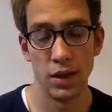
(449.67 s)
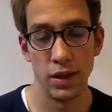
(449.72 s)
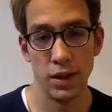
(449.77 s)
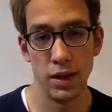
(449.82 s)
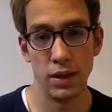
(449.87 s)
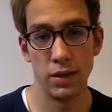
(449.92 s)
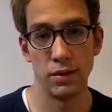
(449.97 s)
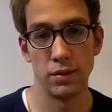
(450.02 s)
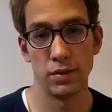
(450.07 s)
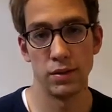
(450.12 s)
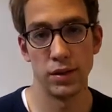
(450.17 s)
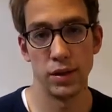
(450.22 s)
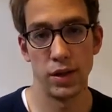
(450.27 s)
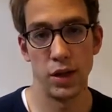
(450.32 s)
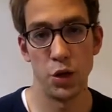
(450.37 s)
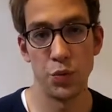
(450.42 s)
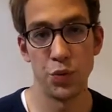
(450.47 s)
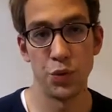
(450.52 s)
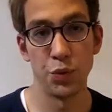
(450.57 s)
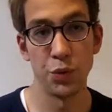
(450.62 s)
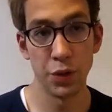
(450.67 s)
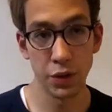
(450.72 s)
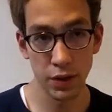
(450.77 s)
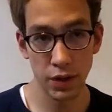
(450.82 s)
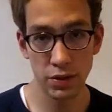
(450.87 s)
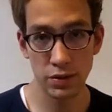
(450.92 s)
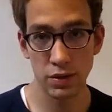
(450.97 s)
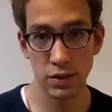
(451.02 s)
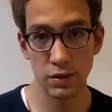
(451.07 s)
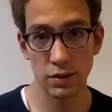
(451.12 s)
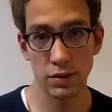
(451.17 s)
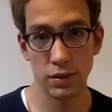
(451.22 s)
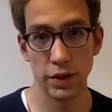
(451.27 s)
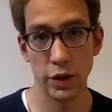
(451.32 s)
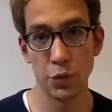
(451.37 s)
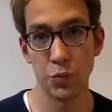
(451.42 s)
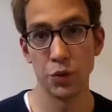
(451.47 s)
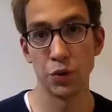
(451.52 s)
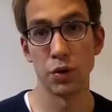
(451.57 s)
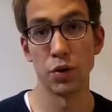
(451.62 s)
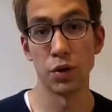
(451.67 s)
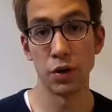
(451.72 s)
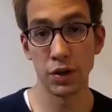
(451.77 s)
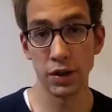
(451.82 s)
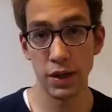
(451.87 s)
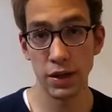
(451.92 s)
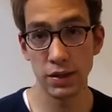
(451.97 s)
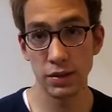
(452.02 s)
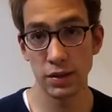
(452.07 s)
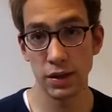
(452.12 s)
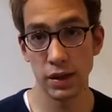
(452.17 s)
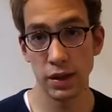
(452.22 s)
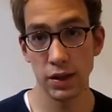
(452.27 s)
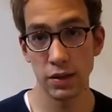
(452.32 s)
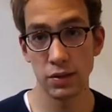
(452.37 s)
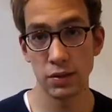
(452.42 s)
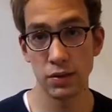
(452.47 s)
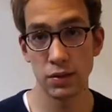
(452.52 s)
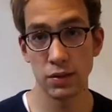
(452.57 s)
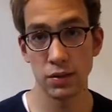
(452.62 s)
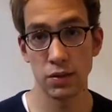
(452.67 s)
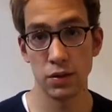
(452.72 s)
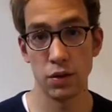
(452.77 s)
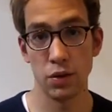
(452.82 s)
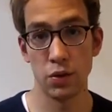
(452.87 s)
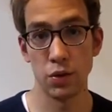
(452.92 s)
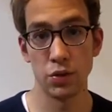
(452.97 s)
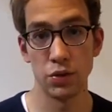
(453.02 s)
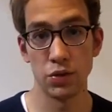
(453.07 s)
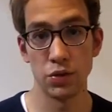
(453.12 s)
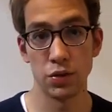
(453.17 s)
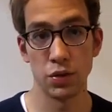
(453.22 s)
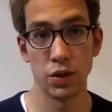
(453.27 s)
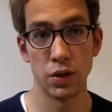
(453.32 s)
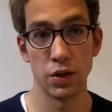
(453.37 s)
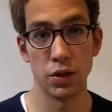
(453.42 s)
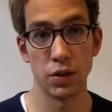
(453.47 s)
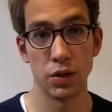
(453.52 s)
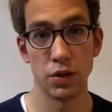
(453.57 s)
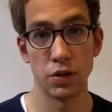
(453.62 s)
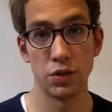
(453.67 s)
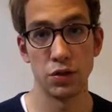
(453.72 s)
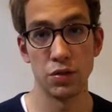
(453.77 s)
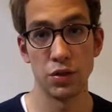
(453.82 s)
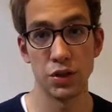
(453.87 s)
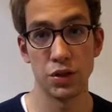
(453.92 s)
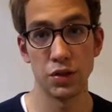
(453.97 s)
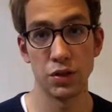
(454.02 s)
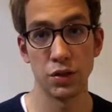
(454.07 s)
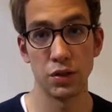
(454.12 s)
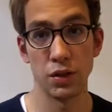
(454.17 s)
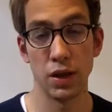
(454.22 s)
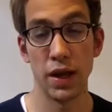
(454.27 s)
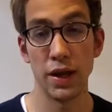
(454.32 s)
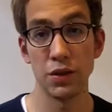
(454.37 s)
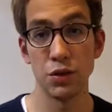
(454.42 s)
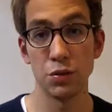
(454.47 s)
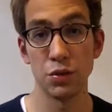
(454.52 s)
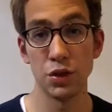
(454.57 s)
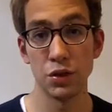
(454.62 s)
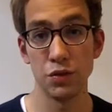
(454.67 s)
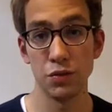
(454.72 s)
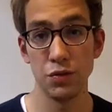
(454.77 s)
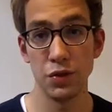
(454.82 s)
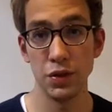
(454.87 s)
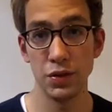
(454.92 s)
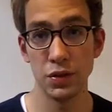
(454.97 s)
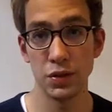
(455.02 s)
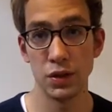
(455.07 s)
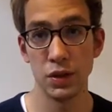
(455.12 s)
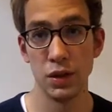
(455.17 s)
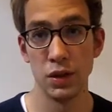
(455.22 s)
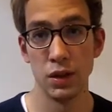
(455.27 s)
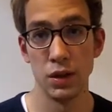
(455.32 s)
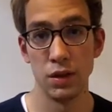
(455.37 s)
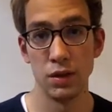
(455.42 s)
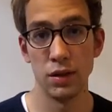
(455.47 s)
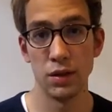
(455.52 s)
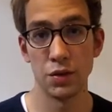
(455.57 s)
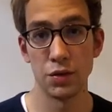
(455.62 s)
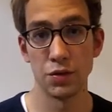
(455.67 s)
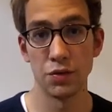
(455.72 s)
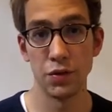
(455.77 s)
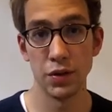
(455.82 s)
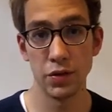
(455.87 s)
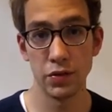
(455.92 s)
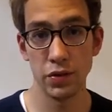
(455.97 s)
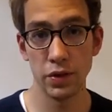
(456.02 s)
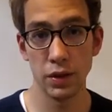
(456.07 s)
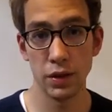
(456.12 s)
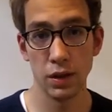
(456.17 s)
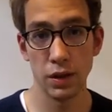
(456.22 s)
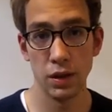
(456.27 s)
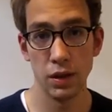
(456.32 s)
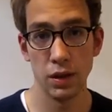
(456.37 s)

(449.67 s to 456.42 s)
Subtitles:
And I hope you realize that. I hope you organize against those high tuition fees that you're facing.